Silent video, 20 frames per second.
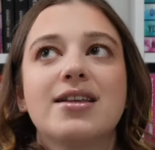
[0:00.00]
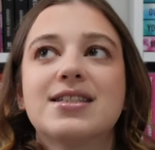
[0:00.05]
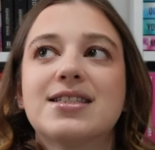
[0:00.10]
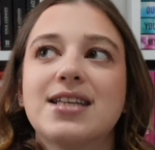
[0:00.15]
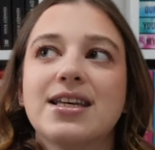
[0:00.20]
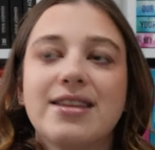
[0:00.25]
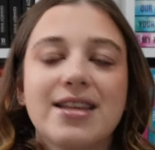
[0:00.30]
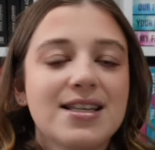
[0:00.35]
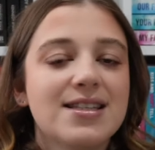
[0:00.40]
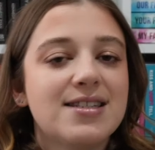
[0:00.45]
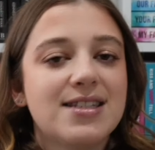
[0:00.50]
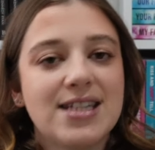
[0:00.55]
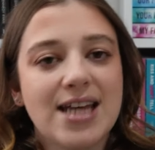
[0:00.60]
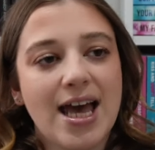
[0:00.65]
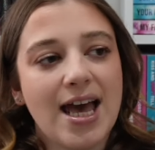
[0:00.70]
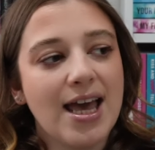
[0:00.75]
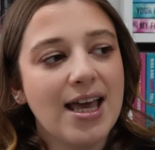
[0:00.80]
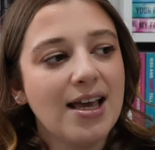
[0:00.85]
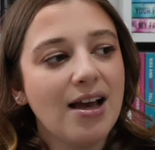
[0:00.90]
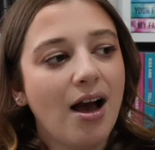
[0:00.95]
to this
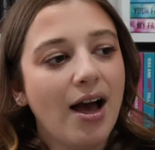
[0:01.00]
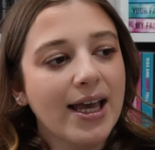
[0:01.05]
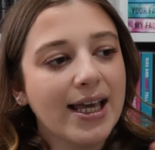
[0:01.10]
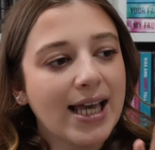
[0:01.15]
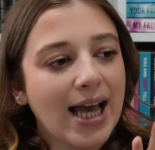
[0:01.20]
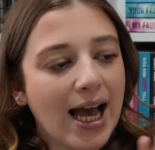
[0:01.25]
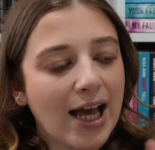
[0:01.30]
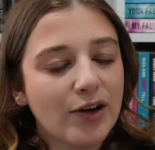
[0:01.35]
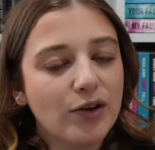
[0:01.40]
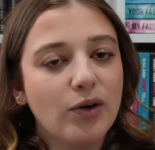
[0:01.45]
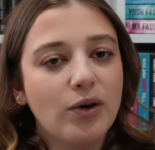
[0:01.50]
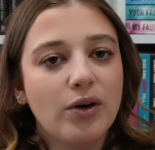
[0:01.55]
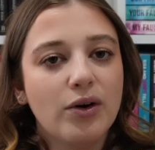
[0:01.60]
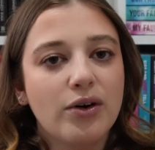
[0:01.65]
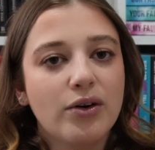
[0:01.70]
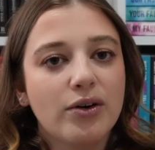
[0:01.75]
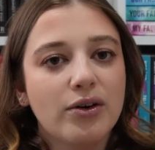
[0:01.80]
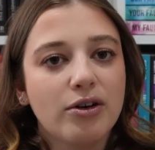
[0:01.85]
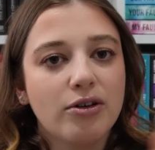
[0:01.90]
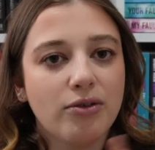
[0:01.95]
day I cannot
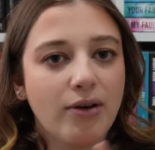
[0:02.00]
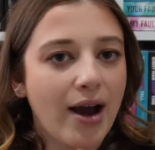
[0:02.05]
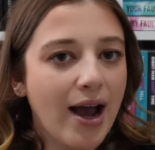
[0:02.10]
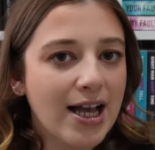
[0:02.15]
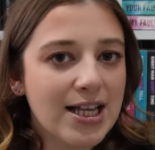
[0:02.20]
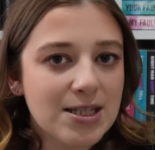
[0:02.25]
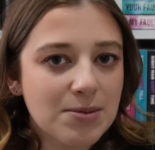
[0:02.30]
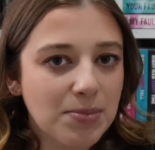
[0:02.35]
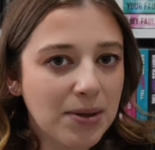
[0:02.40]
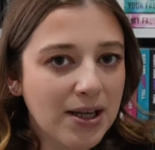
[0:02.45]
grasp,